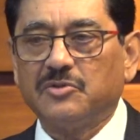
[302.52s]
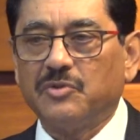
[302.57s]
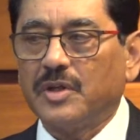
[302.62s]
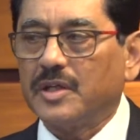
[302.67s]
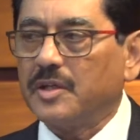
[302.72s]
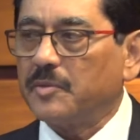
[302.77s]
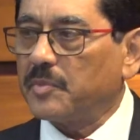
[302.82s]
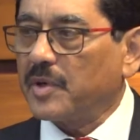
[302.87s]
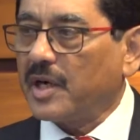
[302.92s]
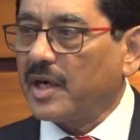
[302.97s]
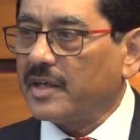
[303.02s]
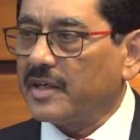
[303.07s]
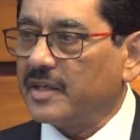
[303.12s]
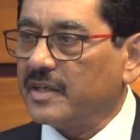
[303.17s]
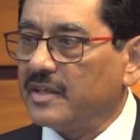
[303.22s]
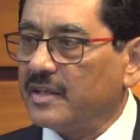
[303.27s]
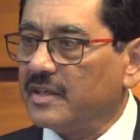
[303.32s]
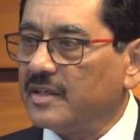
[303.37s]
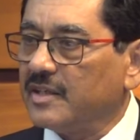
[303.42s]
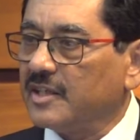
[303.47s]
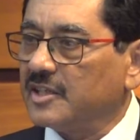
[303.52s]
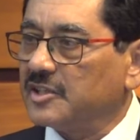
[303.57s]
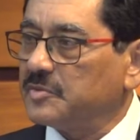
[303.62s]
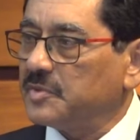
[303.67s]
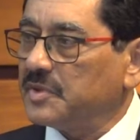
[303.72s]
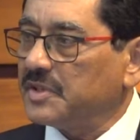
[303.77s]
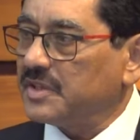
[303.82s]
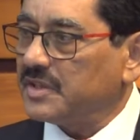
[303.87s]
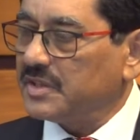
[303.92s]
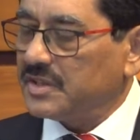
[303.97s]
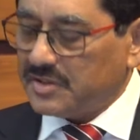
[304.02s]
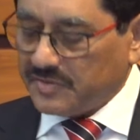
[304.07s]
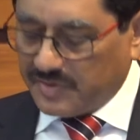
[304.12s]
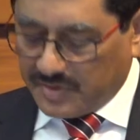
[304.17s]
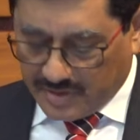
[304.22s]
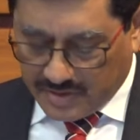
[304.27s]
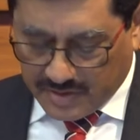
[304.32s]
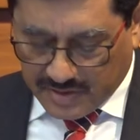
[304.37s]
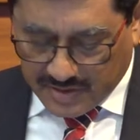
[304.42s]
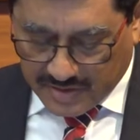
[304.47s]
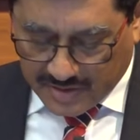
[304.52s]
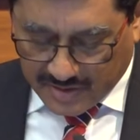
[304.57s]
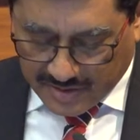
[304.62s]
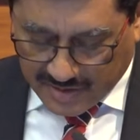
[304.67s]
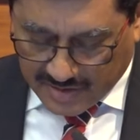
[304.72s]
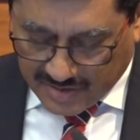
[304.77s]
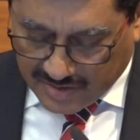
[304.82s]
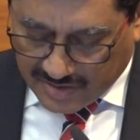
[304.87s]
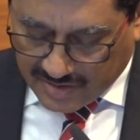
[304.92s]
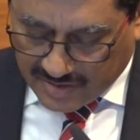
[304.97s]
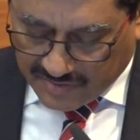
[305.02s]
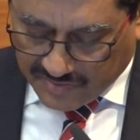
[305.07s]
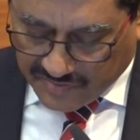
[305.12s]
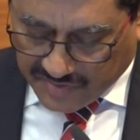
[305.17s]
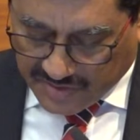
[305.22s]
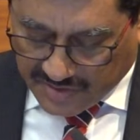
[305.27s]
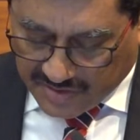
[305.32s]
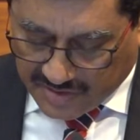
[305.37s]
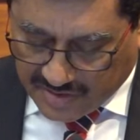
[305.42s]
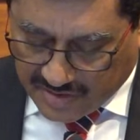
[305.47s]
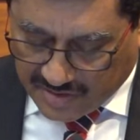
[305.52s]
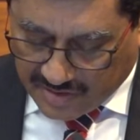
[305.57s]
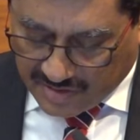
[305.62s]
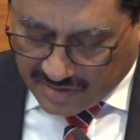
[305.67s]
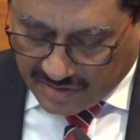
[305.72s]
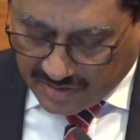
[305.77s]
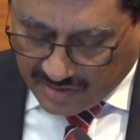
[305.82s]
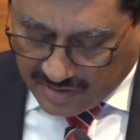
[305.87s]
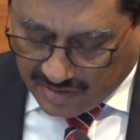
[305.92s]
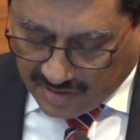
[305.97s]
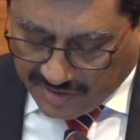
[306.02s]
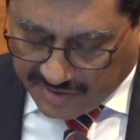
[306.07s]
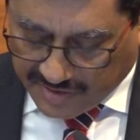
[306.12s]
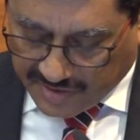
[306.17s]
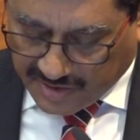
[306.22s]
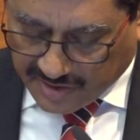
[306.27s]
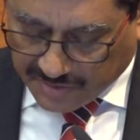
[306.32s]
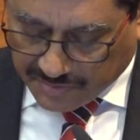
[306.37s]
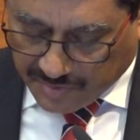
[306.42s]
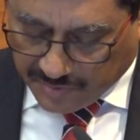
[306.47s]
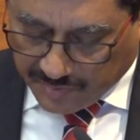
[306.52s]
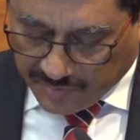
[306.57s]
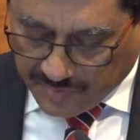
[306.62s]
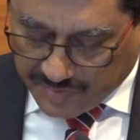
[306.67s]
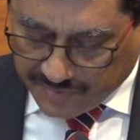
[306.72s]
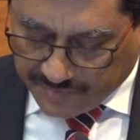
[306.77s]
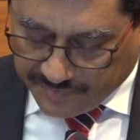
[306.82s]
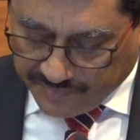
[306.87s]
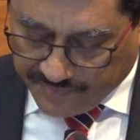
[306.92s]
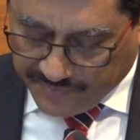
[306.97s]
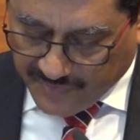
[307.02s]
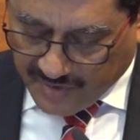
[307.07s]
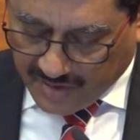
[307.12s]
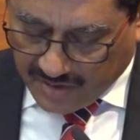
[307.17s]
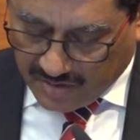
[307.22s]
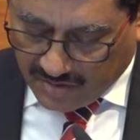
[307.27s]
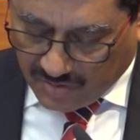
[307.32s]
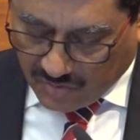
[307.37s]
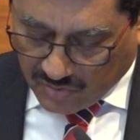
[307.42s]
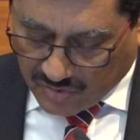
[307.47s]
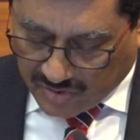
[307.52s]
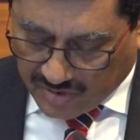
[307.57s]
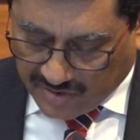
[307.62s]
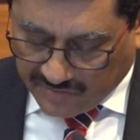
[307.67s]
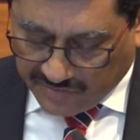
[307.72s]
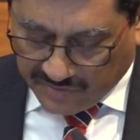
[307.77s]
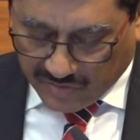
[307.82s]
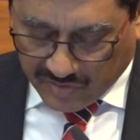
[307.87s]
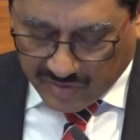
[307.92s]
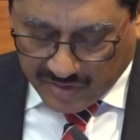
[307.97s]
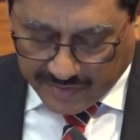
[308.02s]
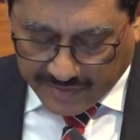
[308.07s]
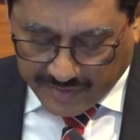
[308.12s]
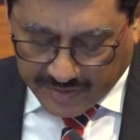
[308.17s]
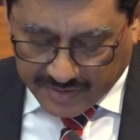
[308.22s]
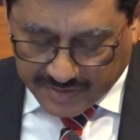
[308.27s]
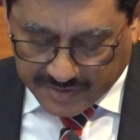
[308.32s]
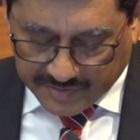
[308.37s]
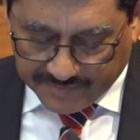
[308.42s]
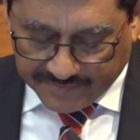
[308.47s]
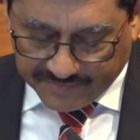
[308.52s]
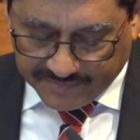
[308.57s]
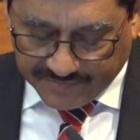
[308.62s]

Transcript: very practical experience with with ideas from all the all levels.